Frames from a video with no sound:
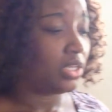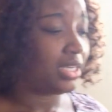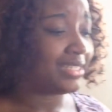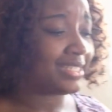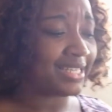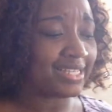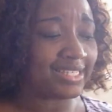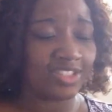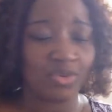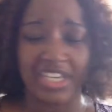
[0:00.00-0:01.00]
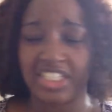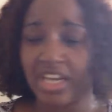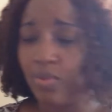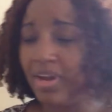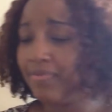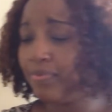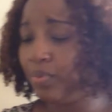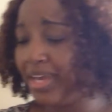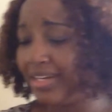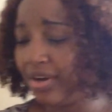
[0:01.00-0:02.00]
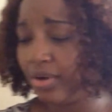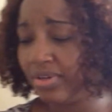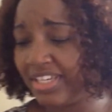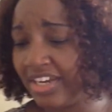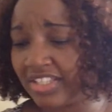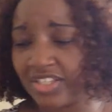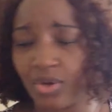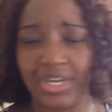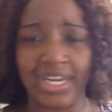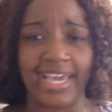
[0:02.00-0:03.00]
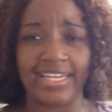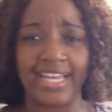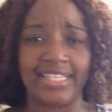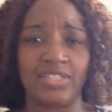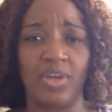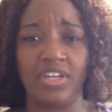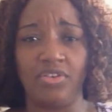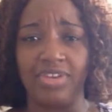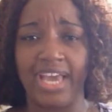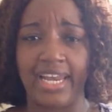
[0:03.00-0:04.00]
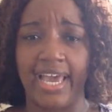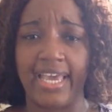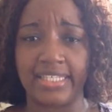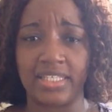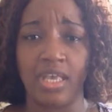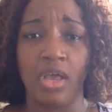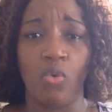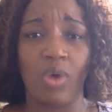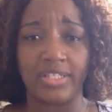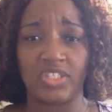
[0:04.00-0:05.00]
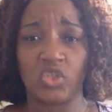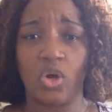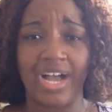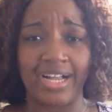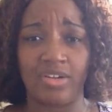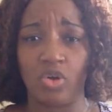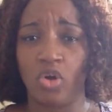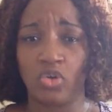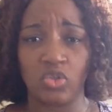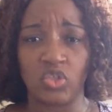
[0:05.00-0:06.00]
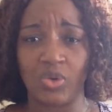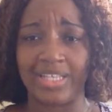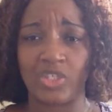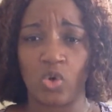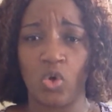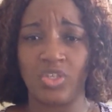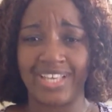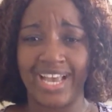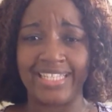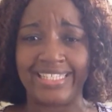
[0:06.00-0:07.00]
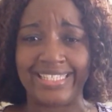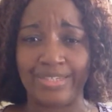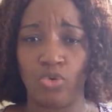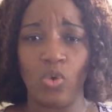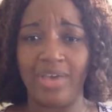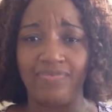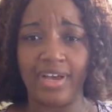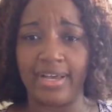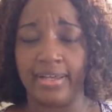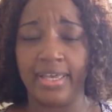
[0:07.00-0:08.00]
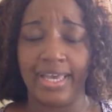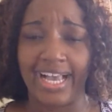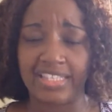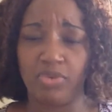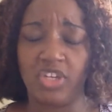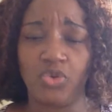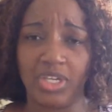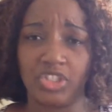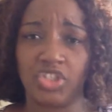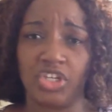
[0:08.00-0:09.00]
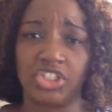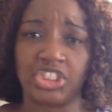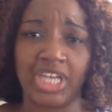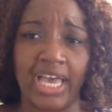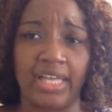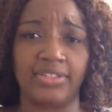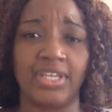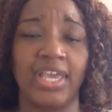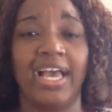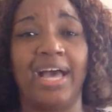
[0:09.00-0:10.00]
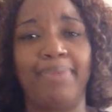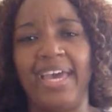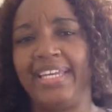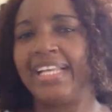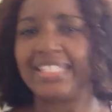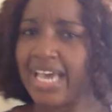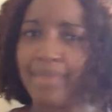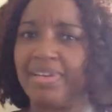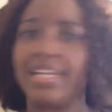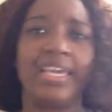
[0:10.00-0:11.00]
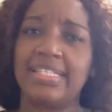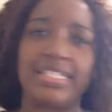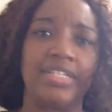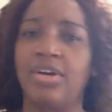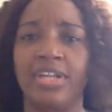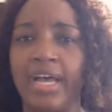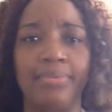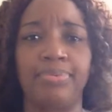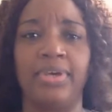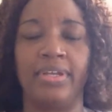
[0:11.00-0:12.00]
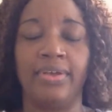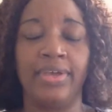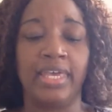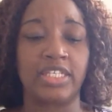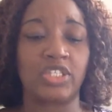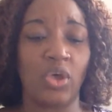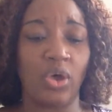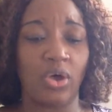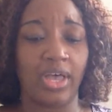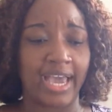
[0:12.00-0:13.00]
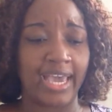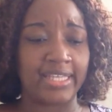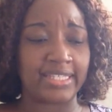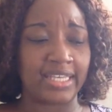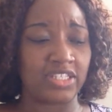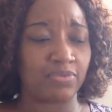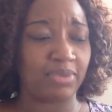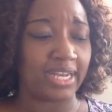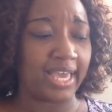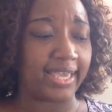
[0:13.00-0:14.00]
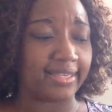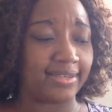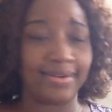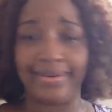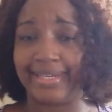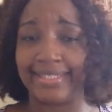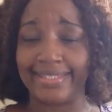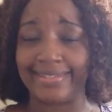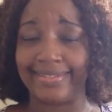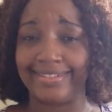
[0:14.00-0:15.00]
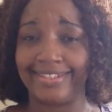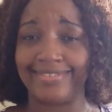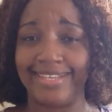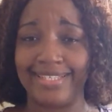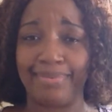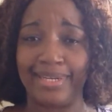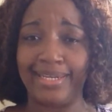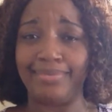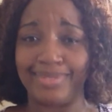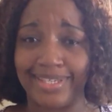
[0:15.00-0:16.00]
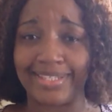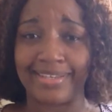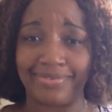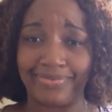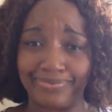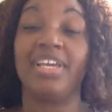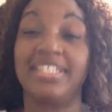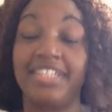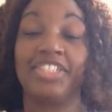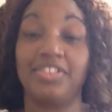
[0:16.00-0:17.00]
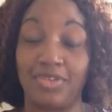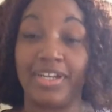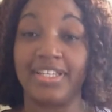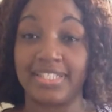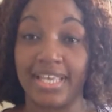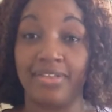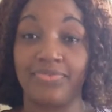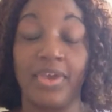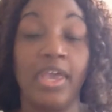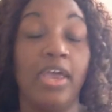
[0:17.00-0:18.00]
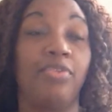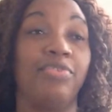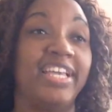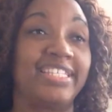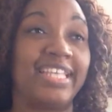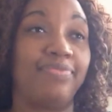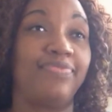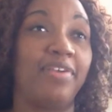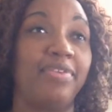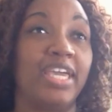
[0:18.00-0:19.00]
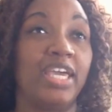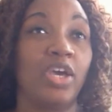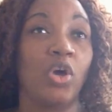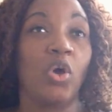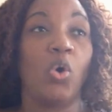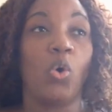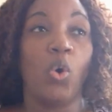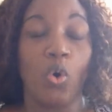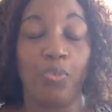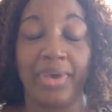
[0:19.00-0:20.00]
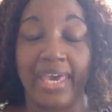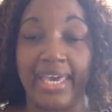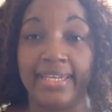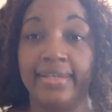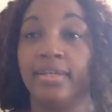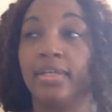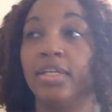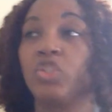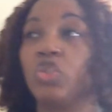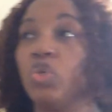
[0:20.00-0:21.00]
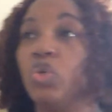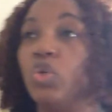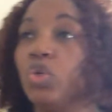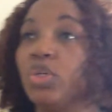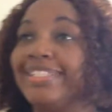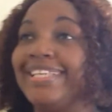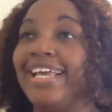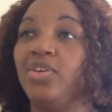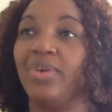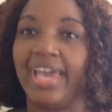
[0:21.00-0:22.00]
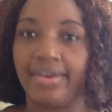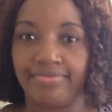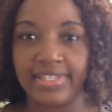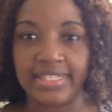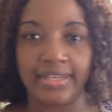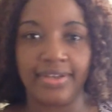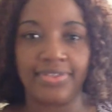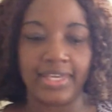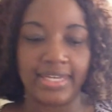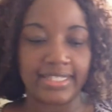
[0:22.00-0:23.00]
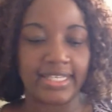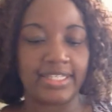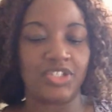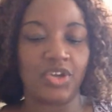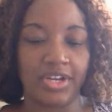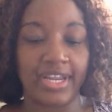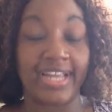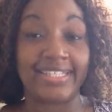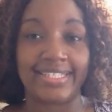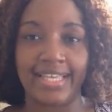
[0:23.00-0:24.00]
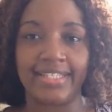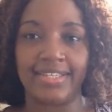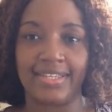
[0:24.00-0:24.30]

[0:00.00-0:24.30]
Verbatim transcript: it is a situation where way down, years down the line, that is when you realize what so uncle, so and so, cousin, auntie, whoever has been doing to your child. And by that time, it really it don't happen. So I tend to be like, you know what? Just raise your pity them to yourself. Raise your children yourself. Raise them very open to tell you every single thing that is done and said to